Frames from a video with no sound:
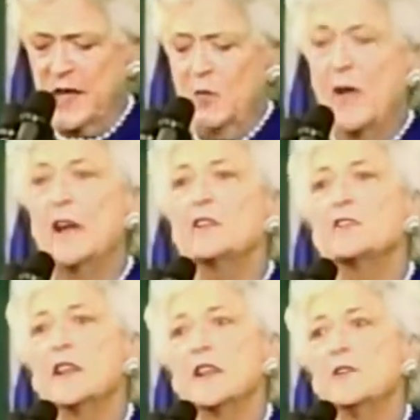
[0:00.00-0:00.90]

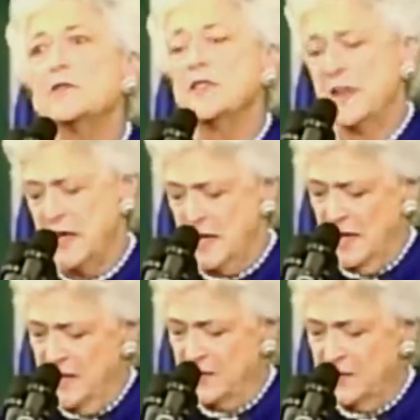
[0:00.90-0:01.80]
Wellesley, you see,
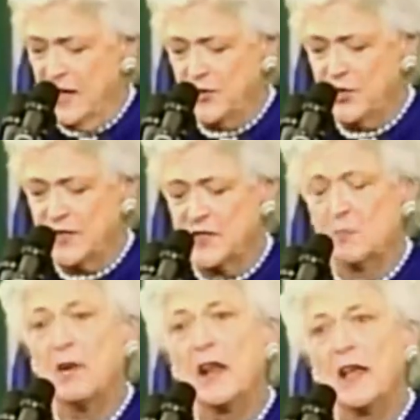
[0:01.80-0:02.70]
is not just a
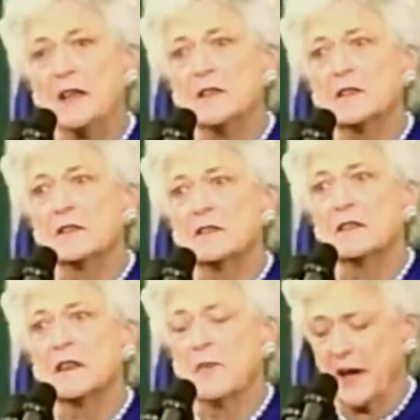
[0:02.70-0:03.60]
place,
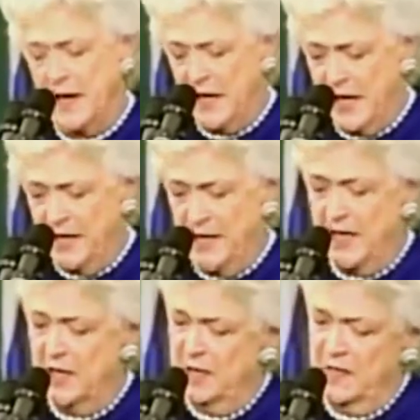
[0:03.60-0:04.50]
but an idea,